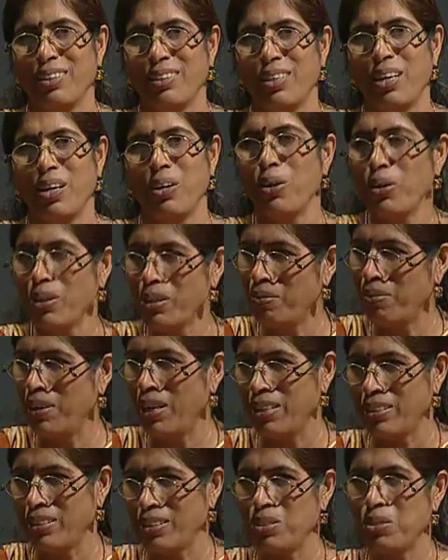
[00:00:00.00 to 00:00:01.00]
They are not in
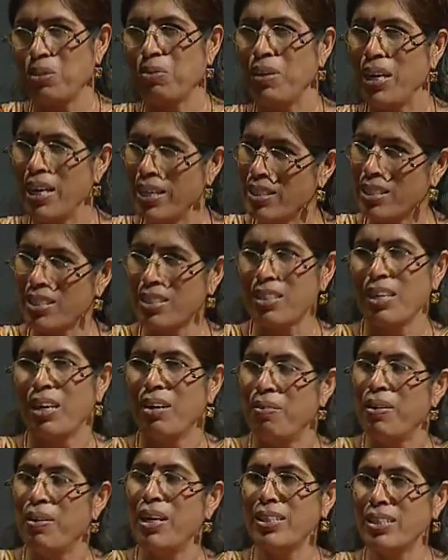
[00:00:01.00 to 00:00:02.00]
villages. So
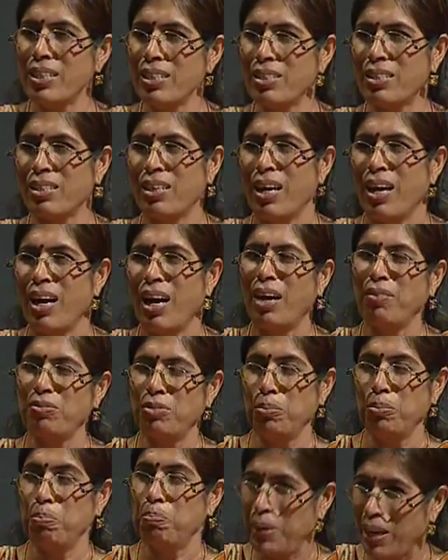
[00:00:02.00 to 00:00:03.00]
villages
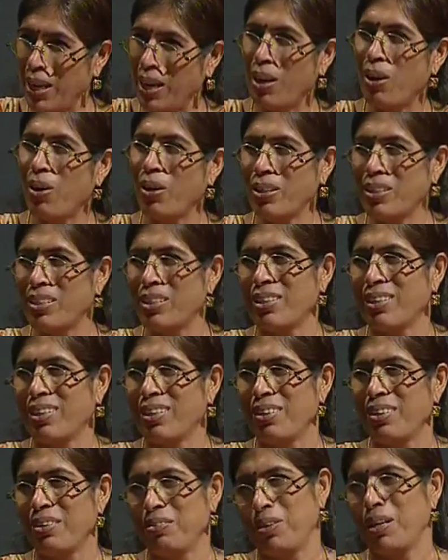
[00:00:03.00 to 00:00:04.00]
have to pay a lot
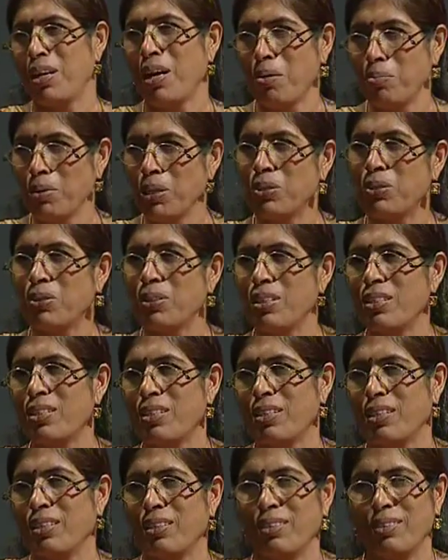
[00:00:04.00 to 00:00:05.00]
for coming to
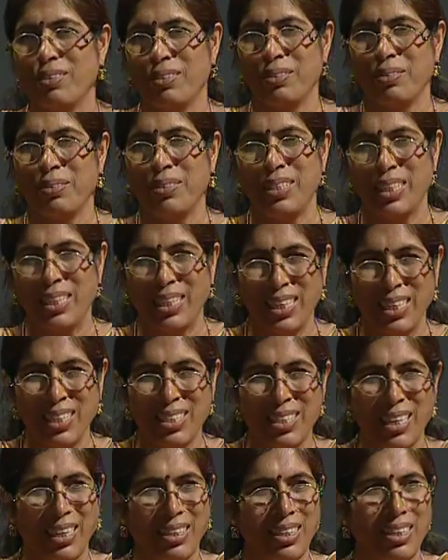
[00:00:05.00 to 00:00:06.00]
the
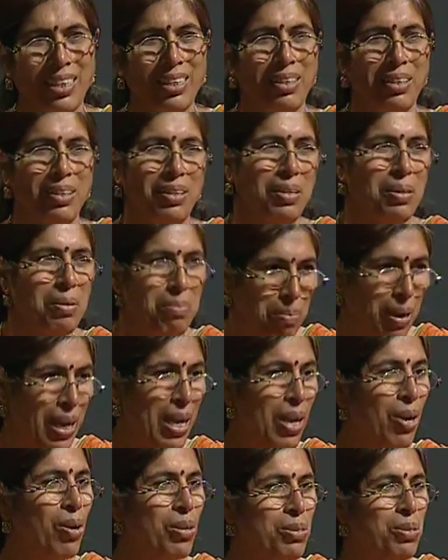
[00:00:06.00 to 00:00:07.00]
cities, and then
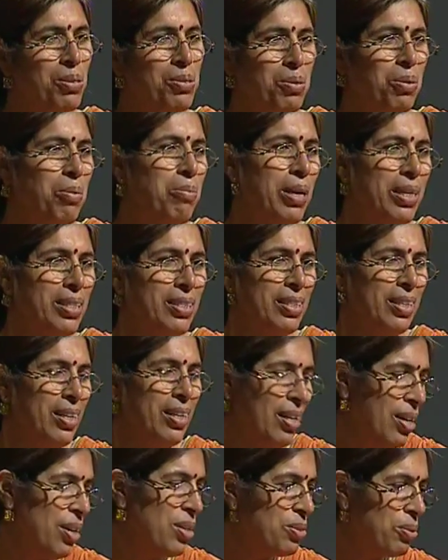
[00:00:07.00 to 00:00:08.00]
paying also so much.
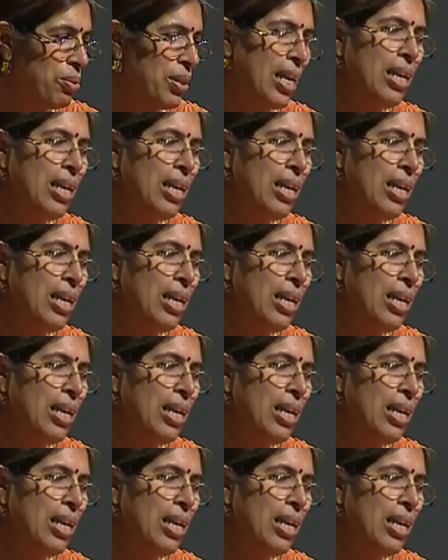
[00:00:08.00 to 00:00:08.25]
So